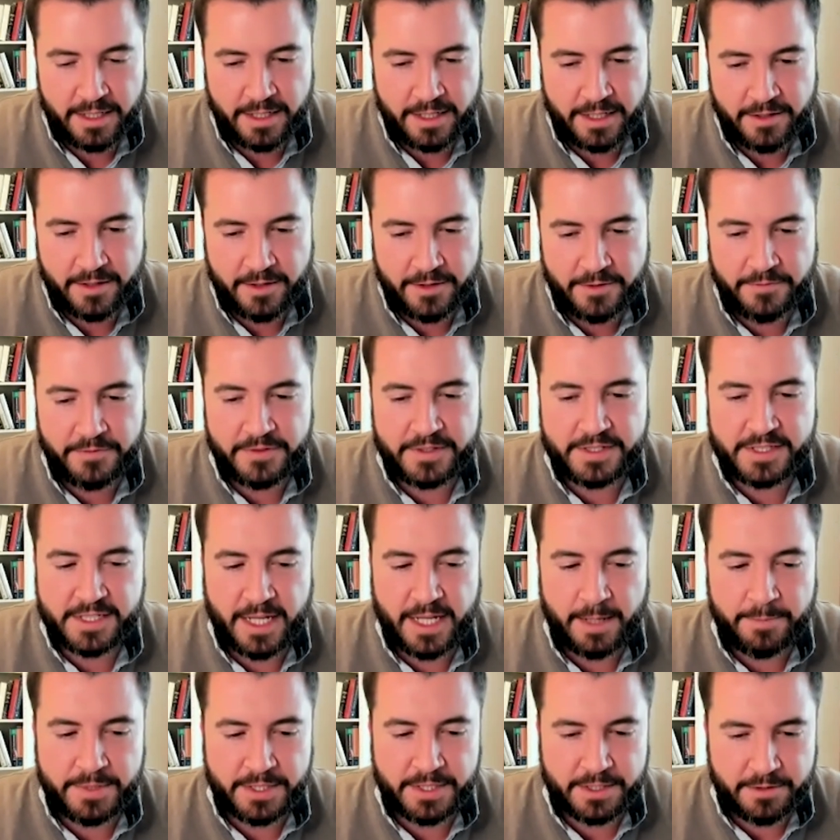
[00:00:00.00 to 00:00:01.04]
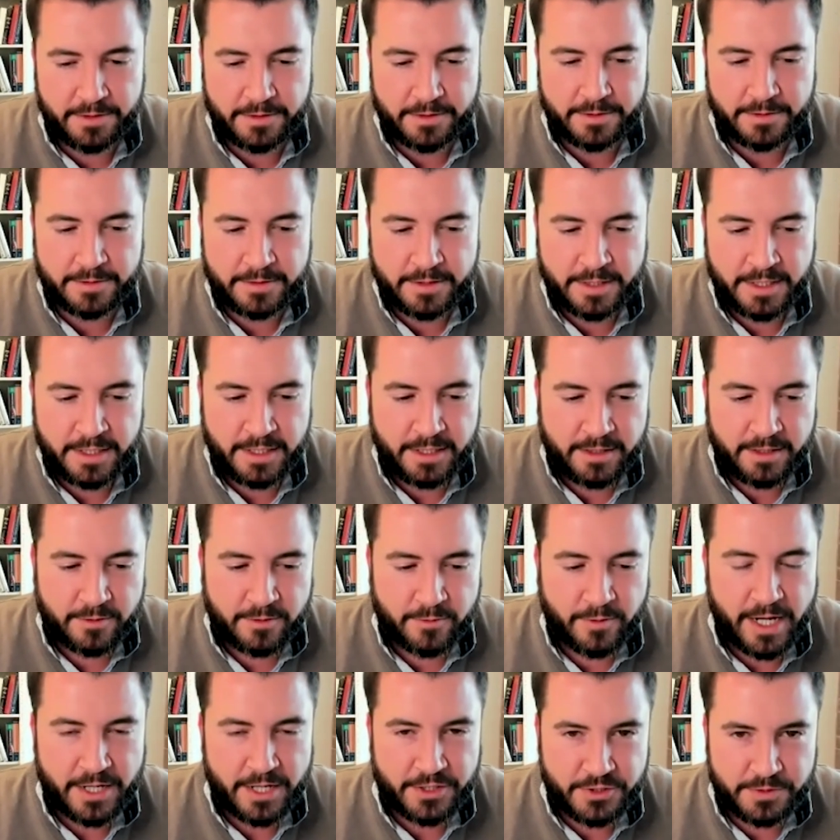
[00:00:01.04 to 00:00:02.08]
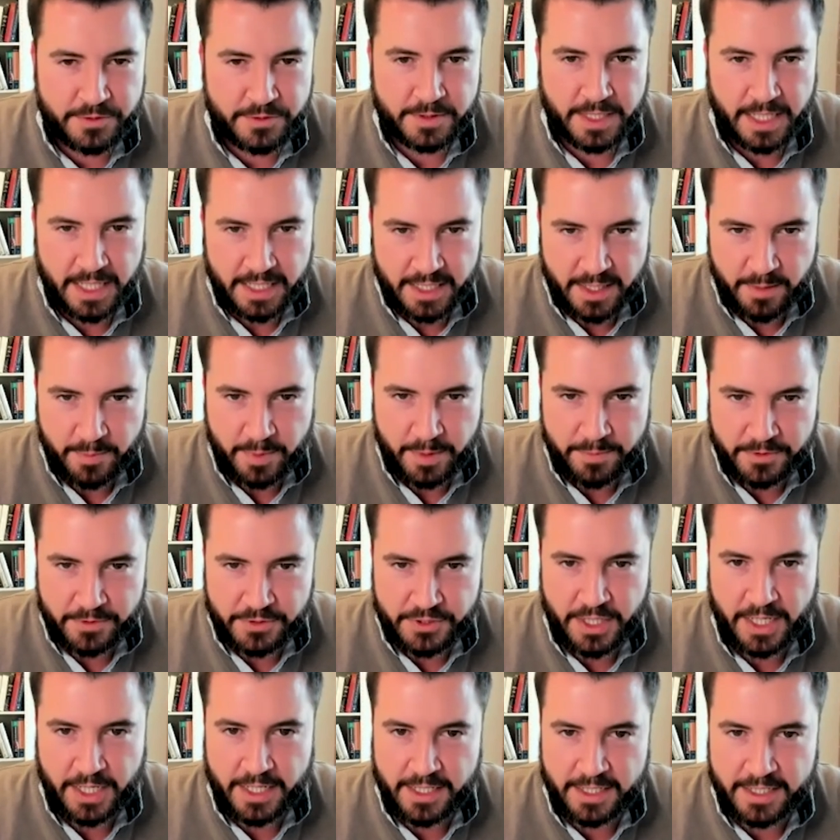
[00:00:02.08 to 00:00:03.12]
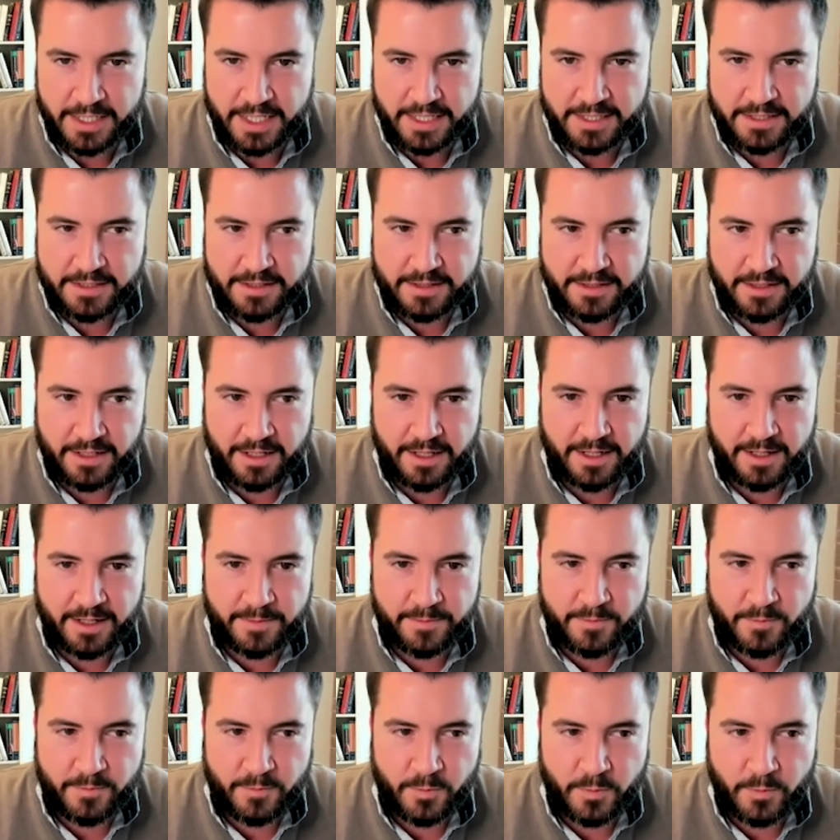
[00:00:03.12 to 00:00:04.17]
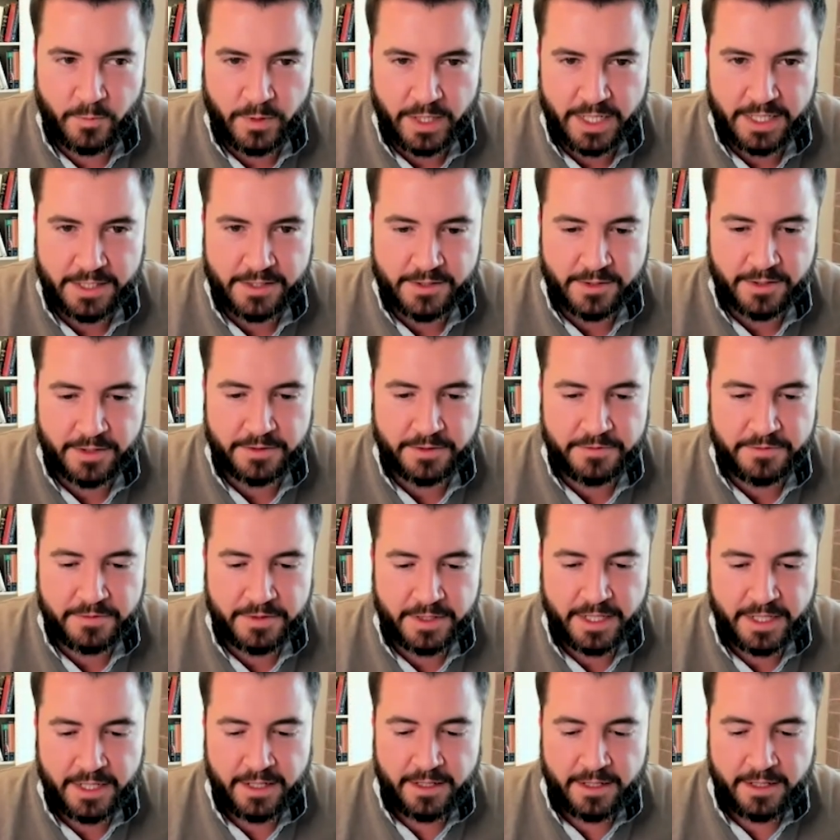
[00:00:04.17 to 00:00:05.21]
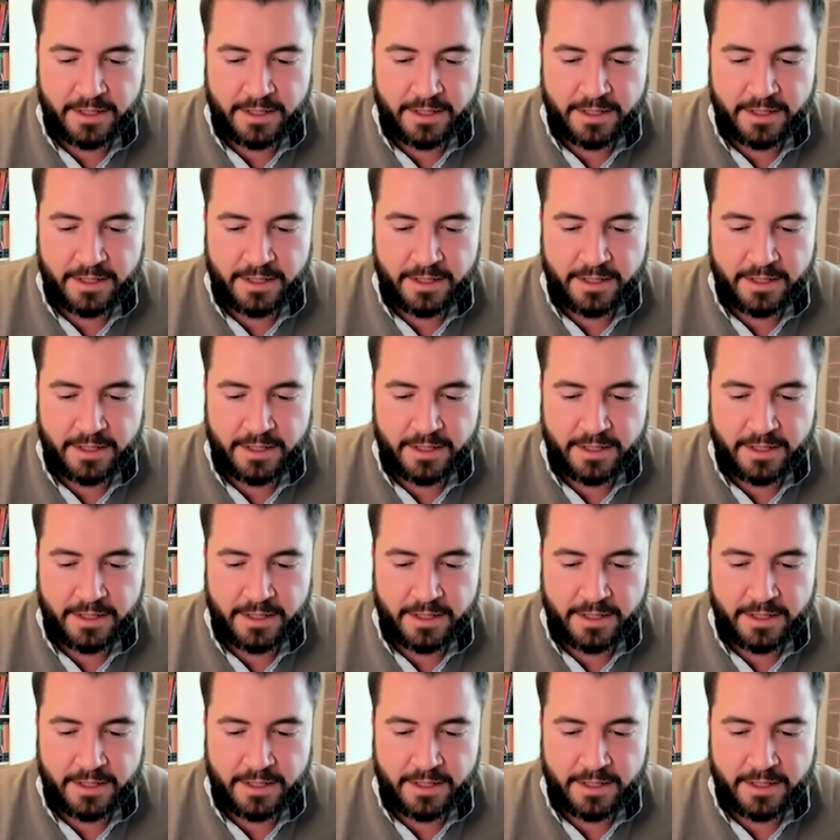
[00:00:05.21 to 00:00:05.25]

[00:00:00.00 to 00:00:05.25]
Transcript: a, of a skeptical, rational light that people shine on this, um, we can sort of